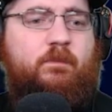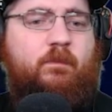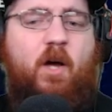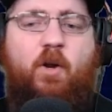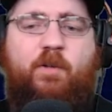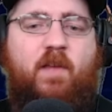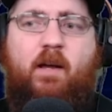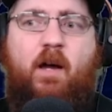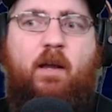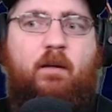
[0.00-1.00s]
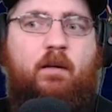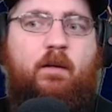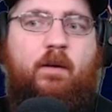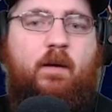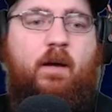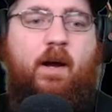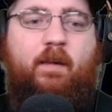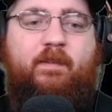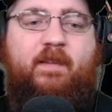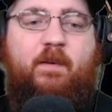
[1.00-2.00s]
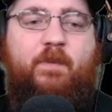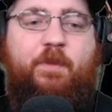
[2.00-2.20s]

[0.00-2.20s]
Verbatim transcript: Oh, no, he's not gone. All right, let's give him the